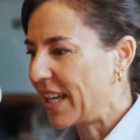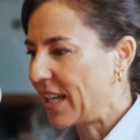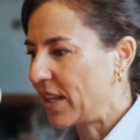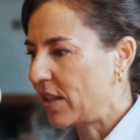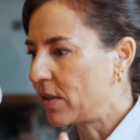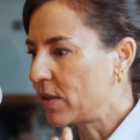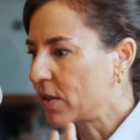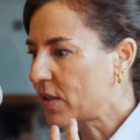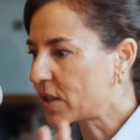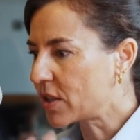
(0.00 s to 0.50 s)

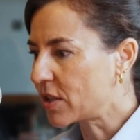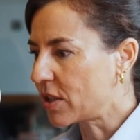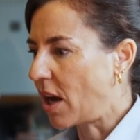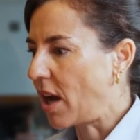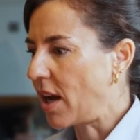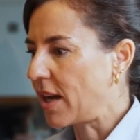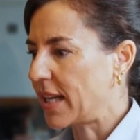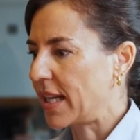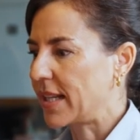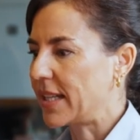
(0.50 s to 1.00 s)
you
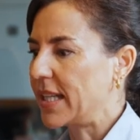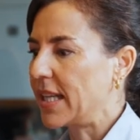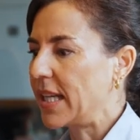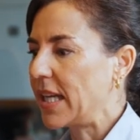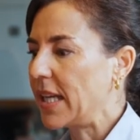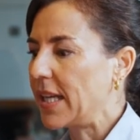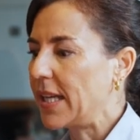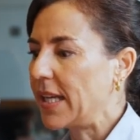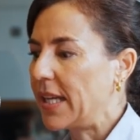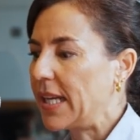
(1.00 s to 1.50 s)
saw that
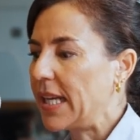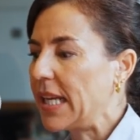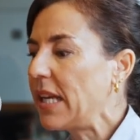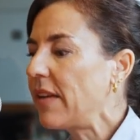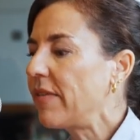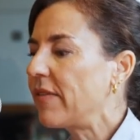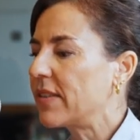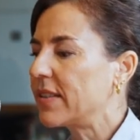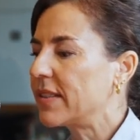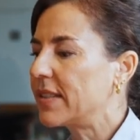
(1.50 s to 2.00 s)
he
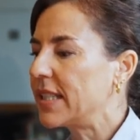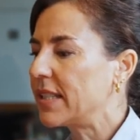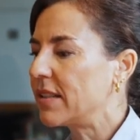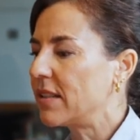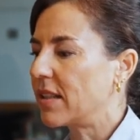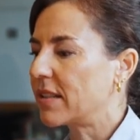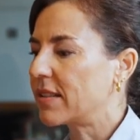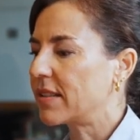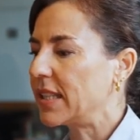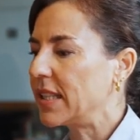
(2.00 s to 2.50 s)
even did
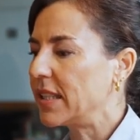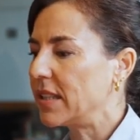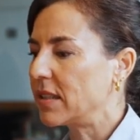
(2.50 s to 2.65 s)
not